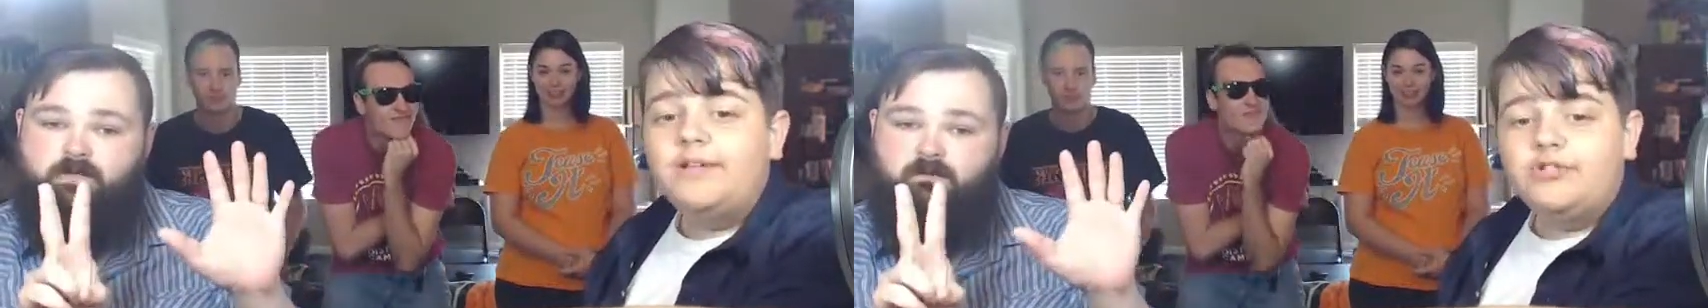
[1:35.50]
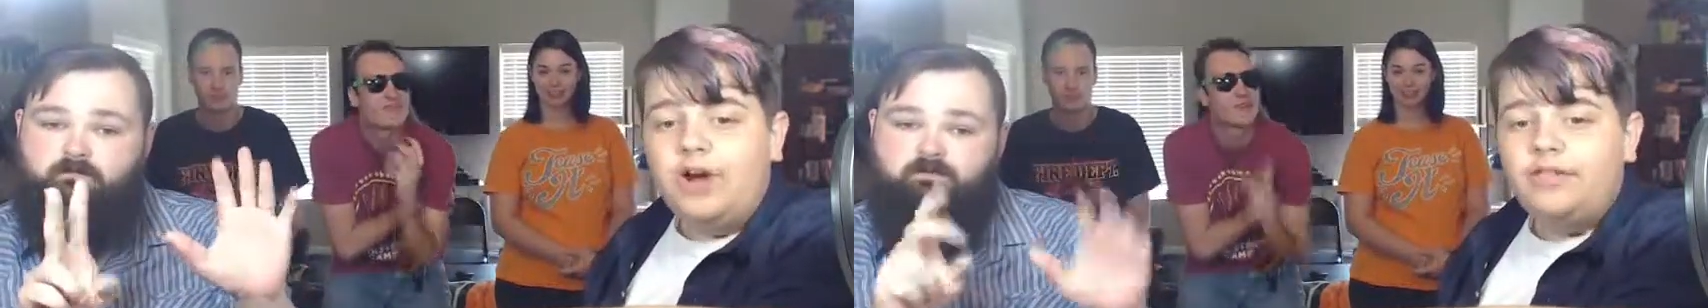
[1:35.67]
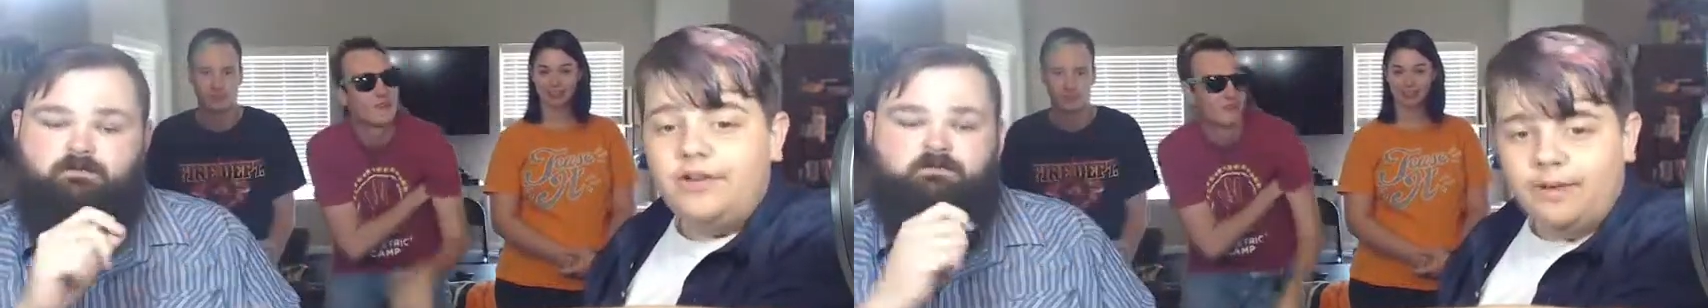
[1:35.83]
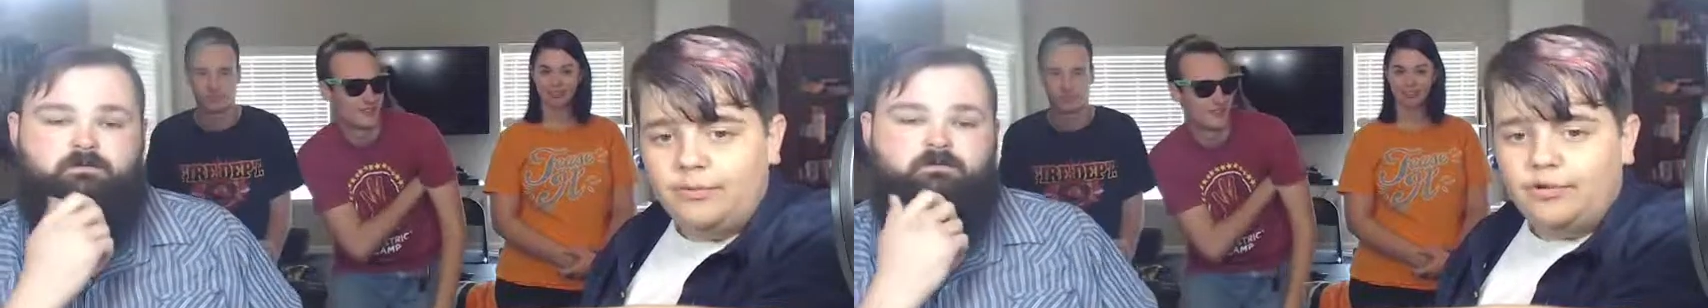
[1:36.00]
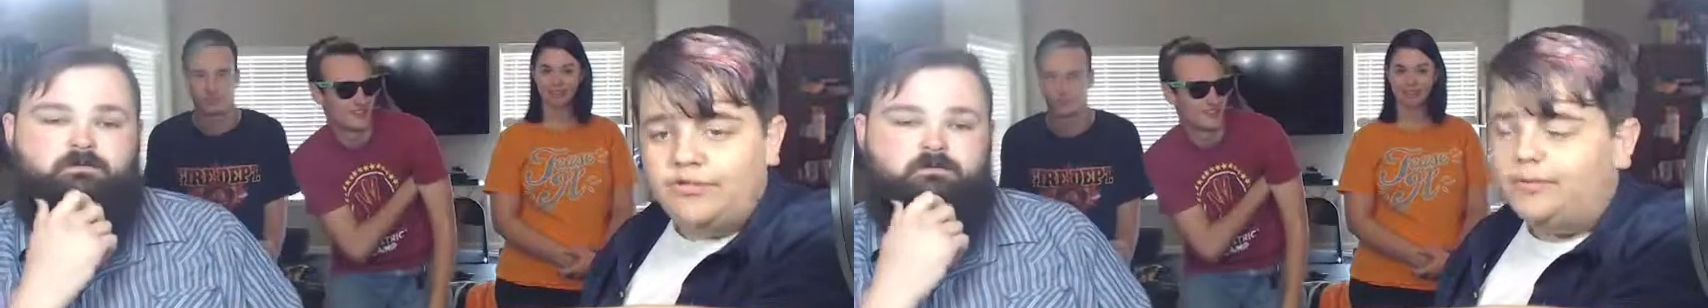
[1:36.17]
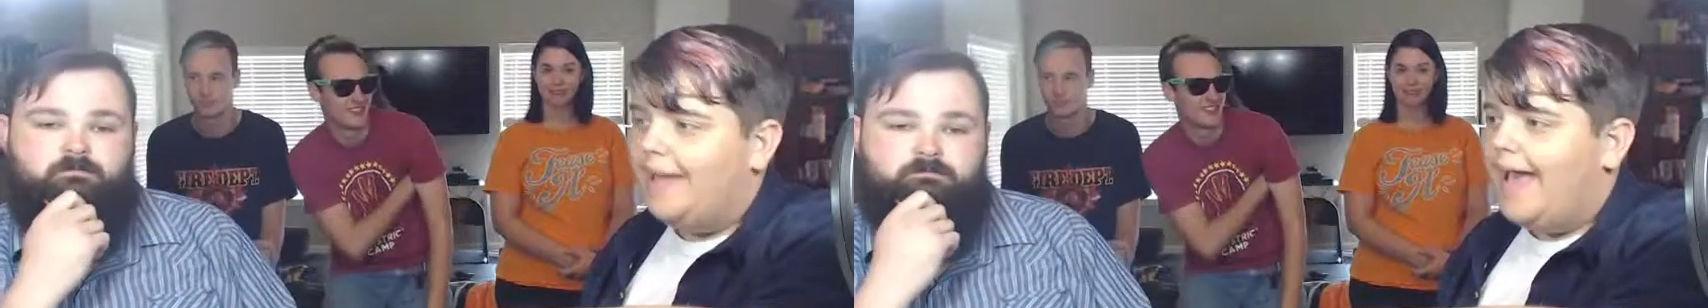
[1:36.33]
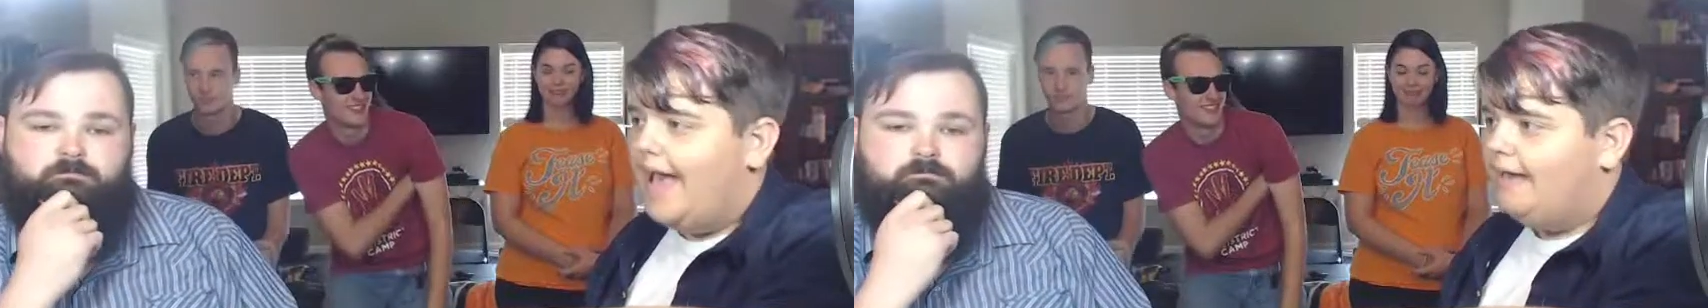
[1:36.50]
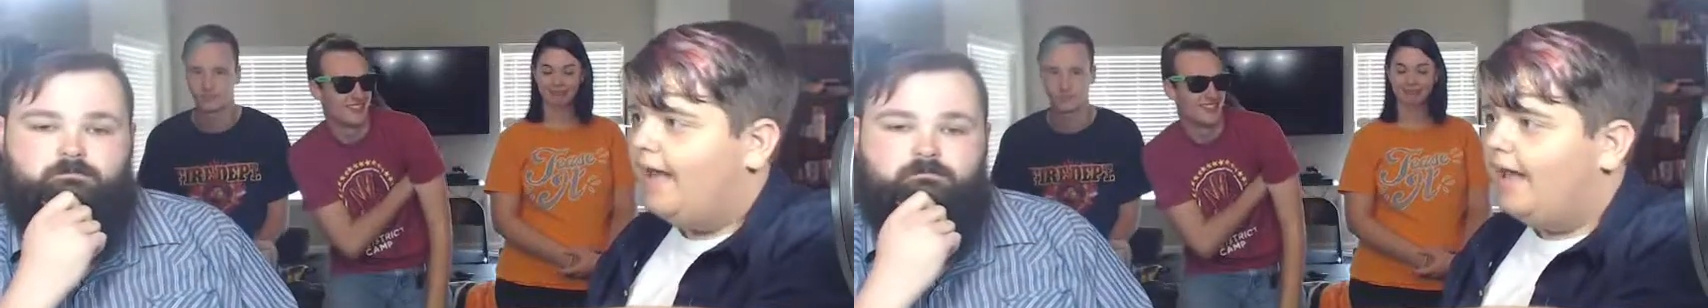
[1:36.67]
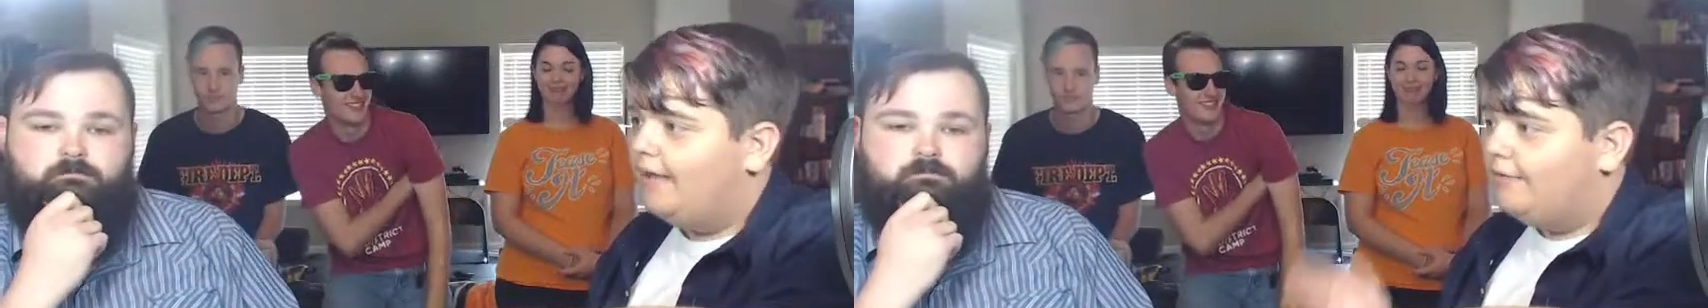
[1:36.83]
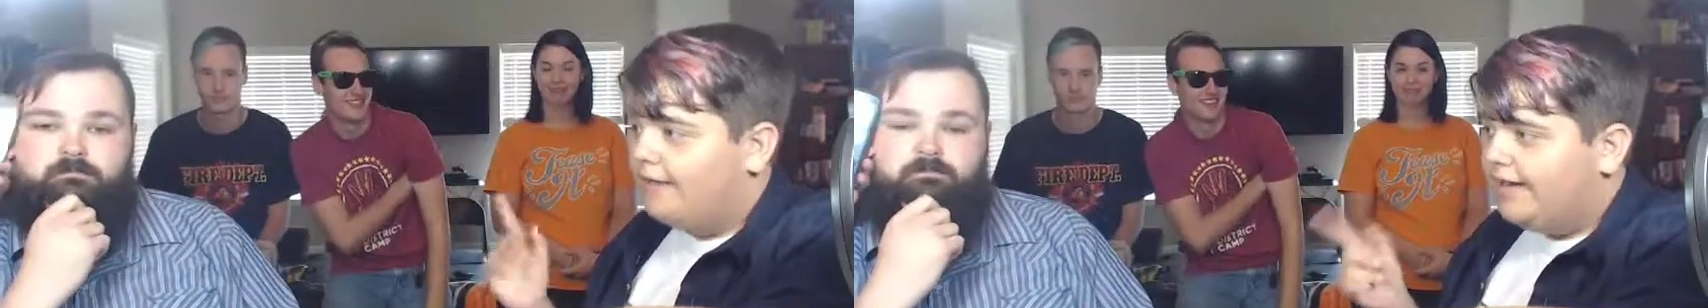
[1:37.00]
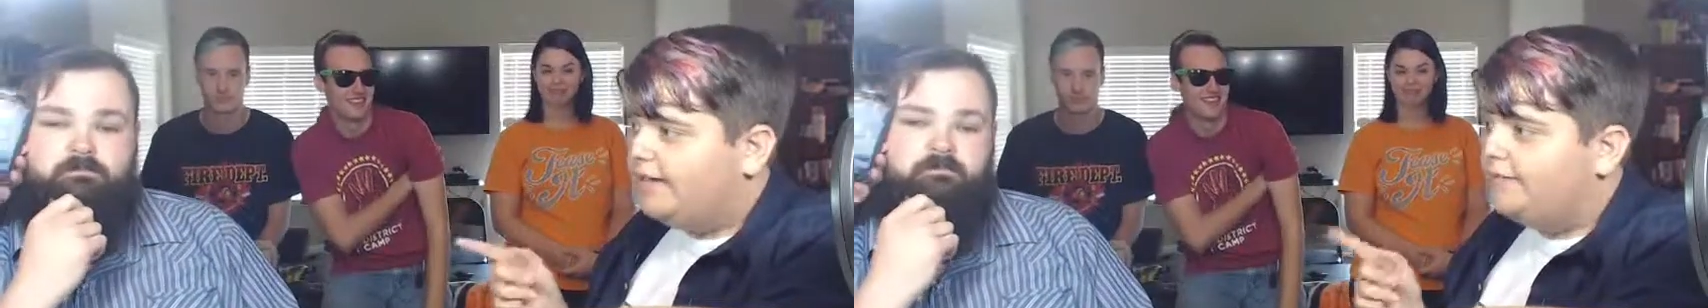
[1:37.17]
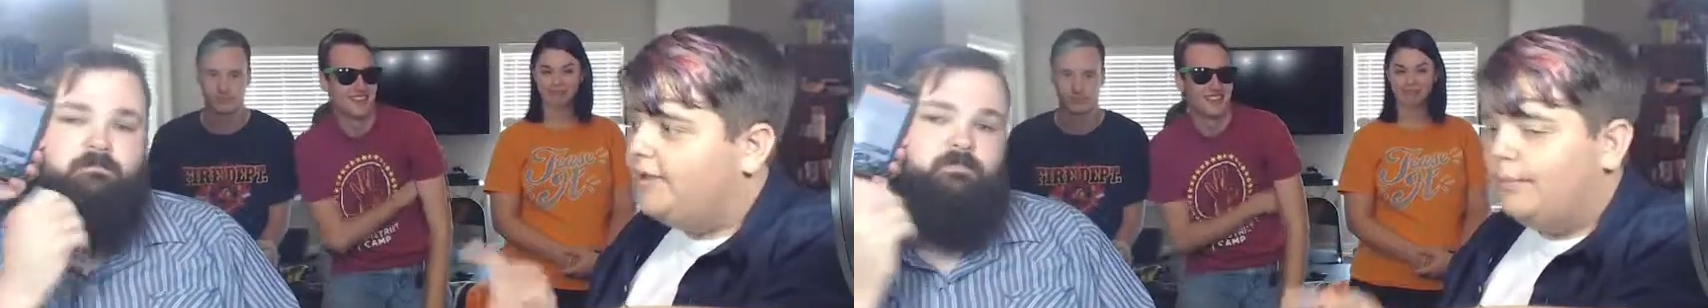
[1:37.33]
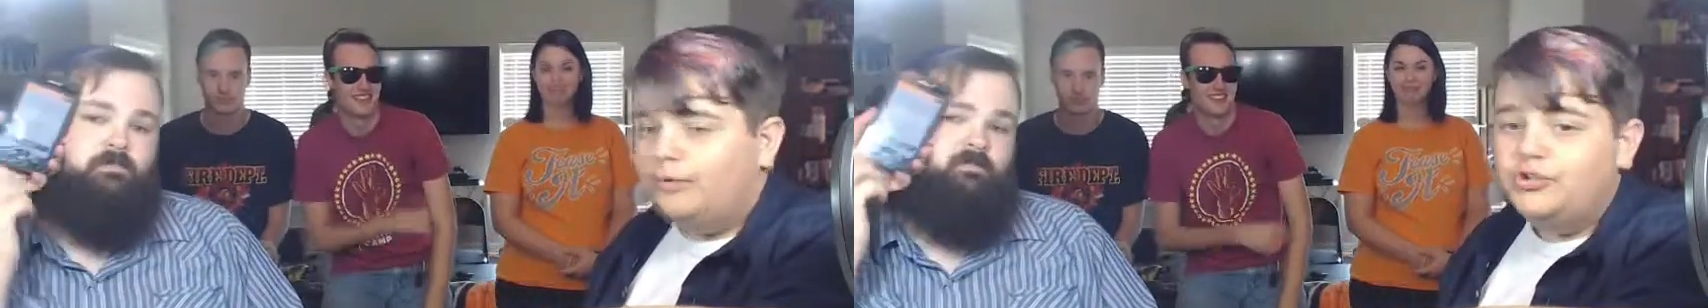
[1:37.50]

Speaker 1: draw the numbers from a, a random number